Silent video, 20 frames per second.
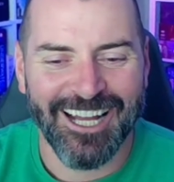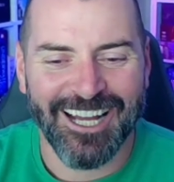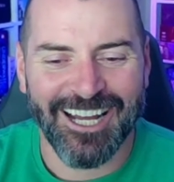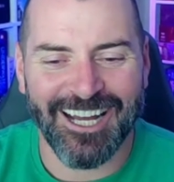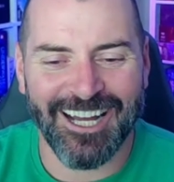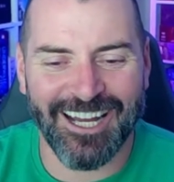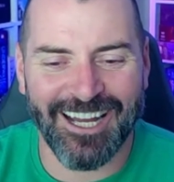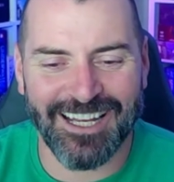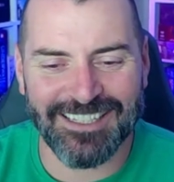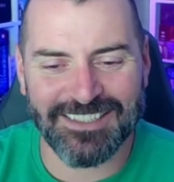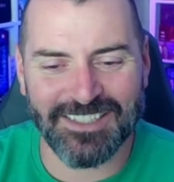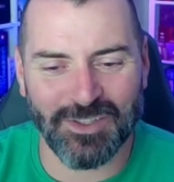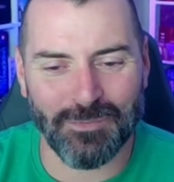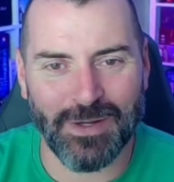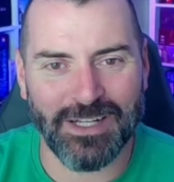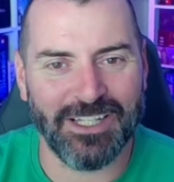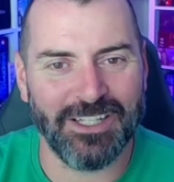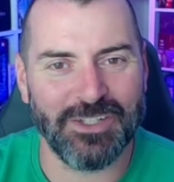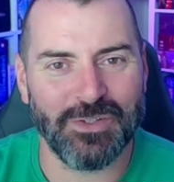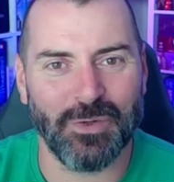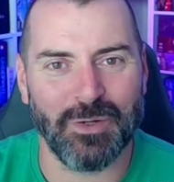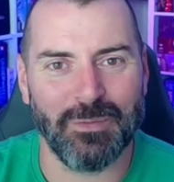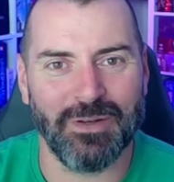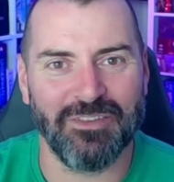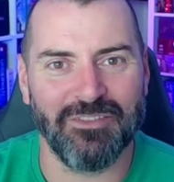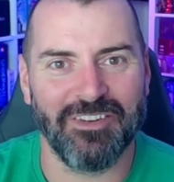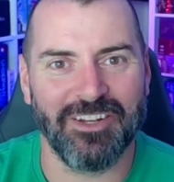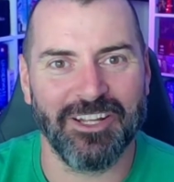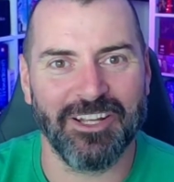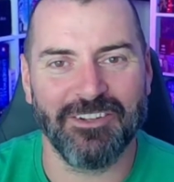I still made it a
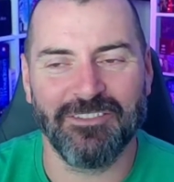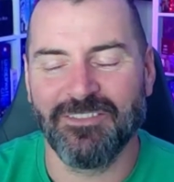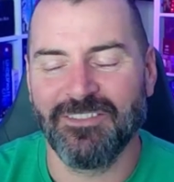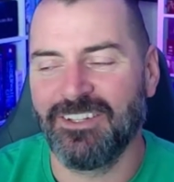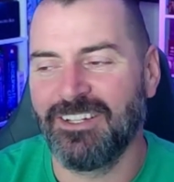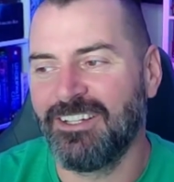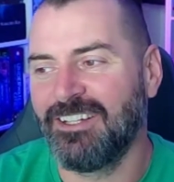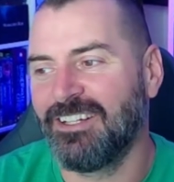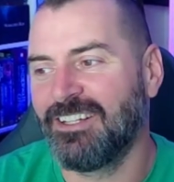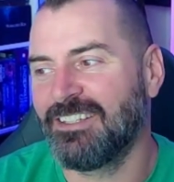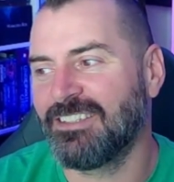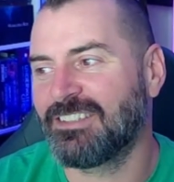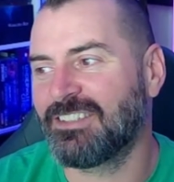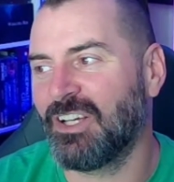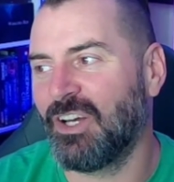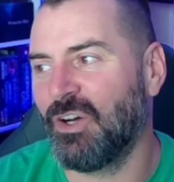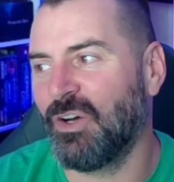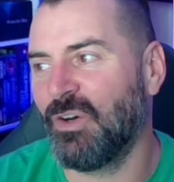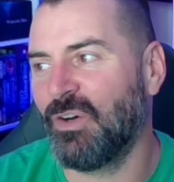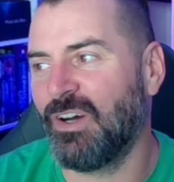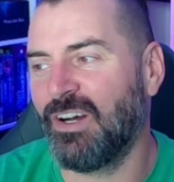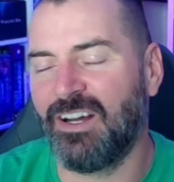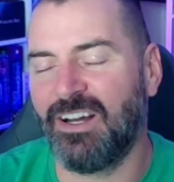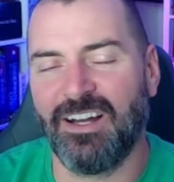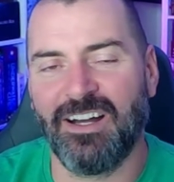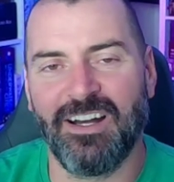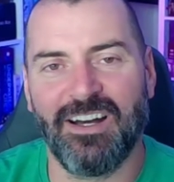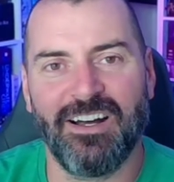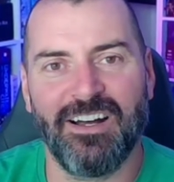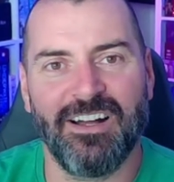20-minute video. So
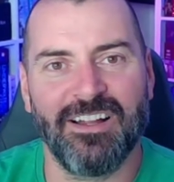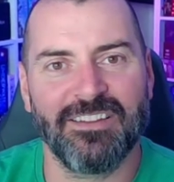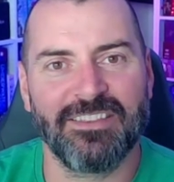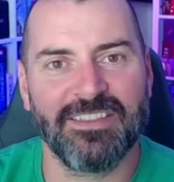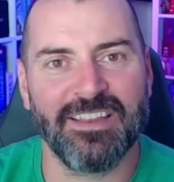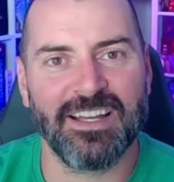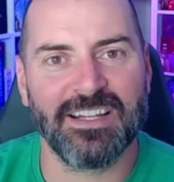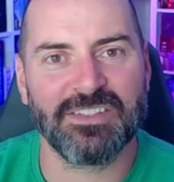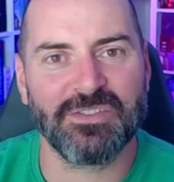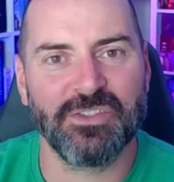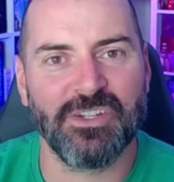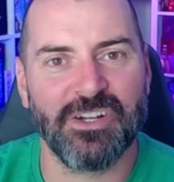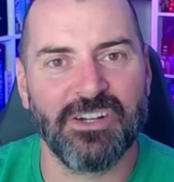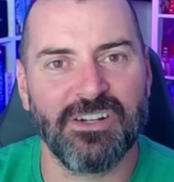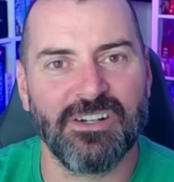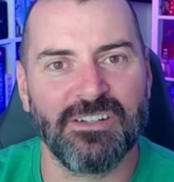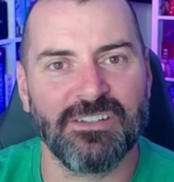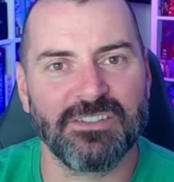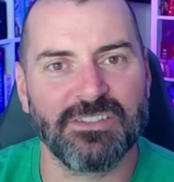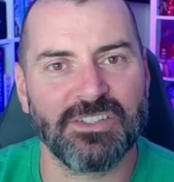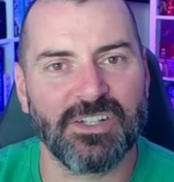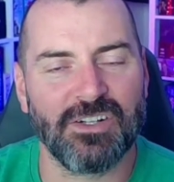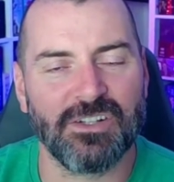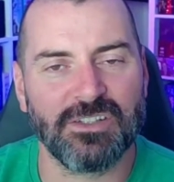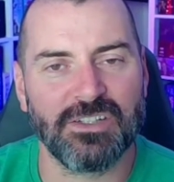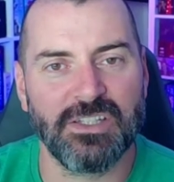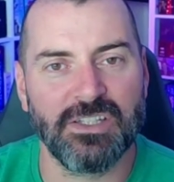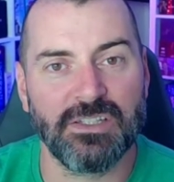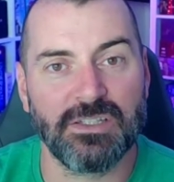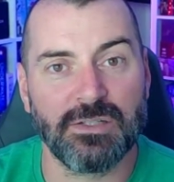thanks, y'all. Talk
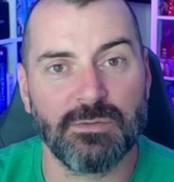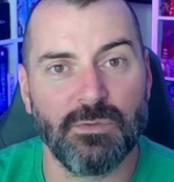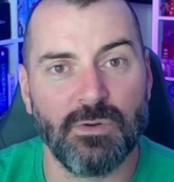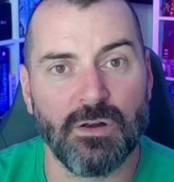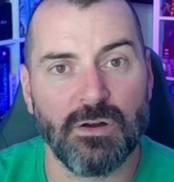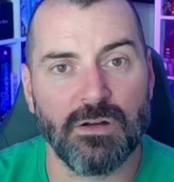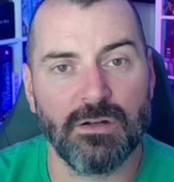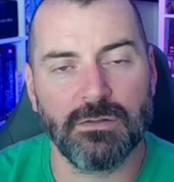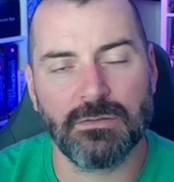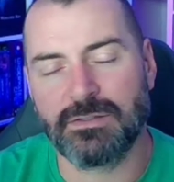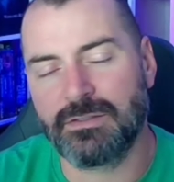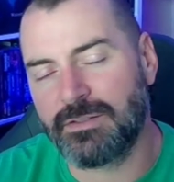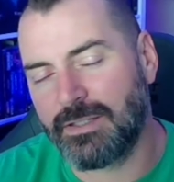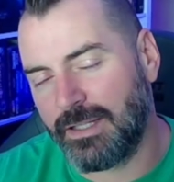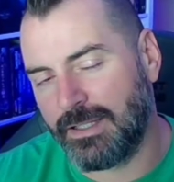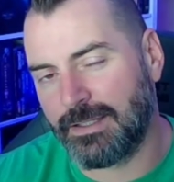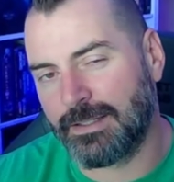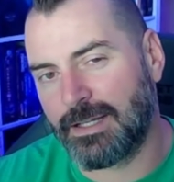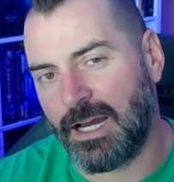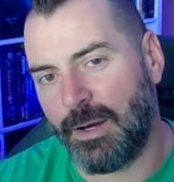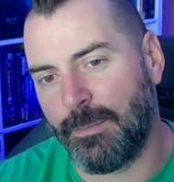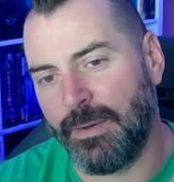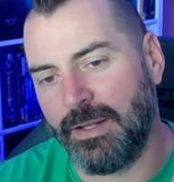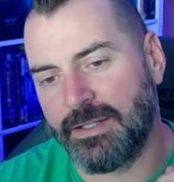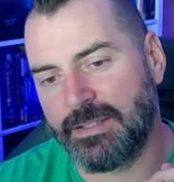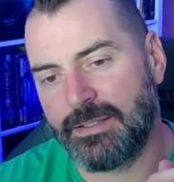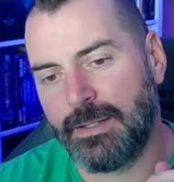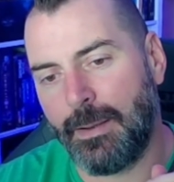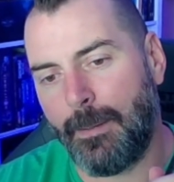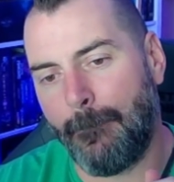to you tomorrow. See you in the
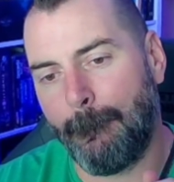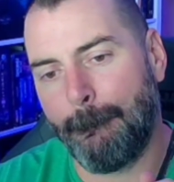comments.